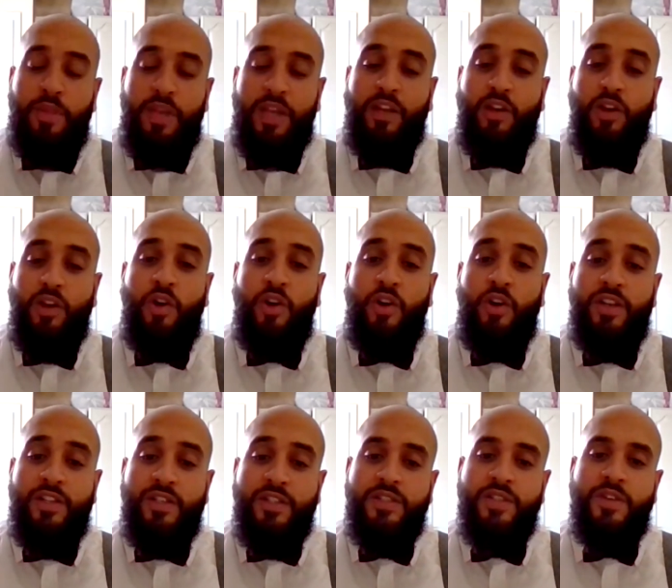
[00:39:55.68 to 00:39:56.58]
big
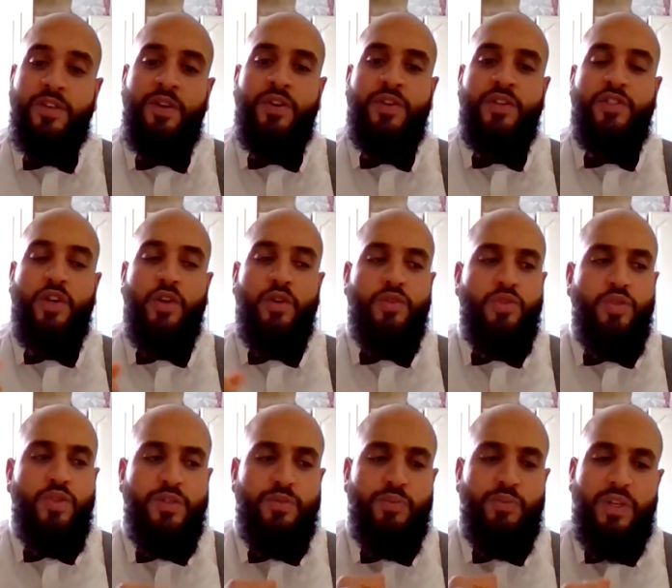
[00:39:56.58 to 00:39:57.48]
cojones. Joe
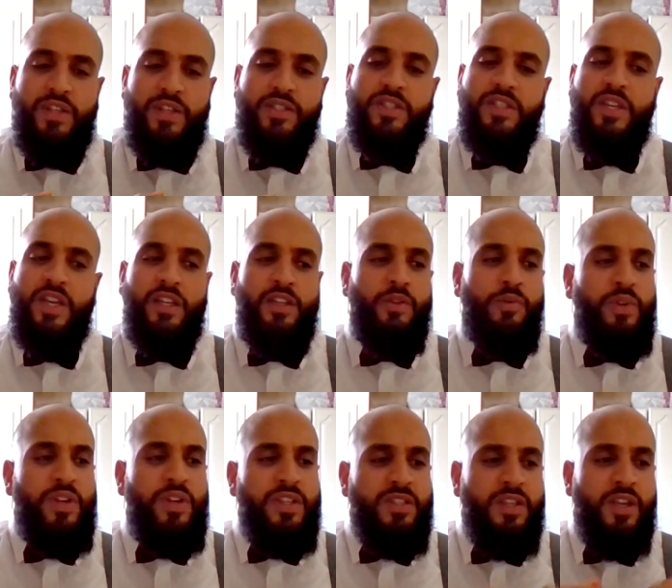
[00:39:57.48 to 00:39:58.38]
is willing to take the
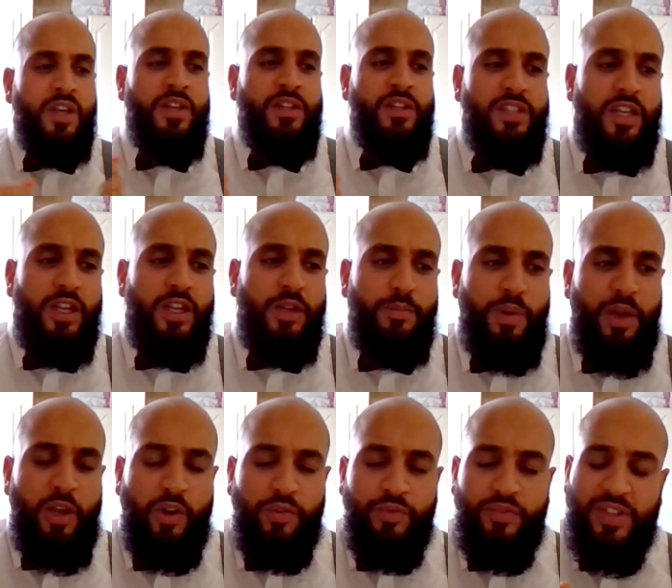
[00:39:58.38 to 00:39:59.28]
risk. Did it
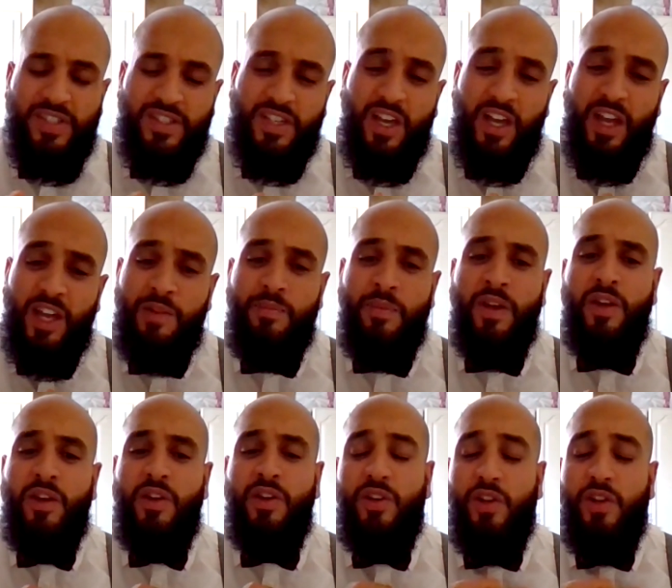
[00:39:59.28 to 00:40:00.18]
pay off this time?
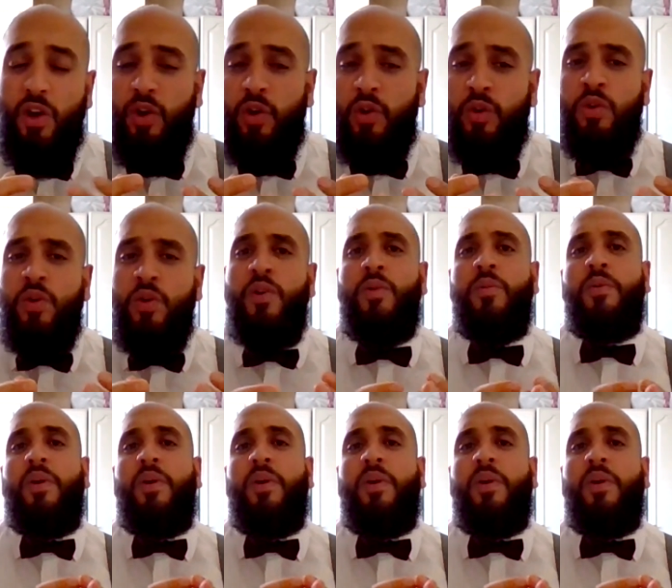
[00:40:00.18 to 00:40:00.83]
No.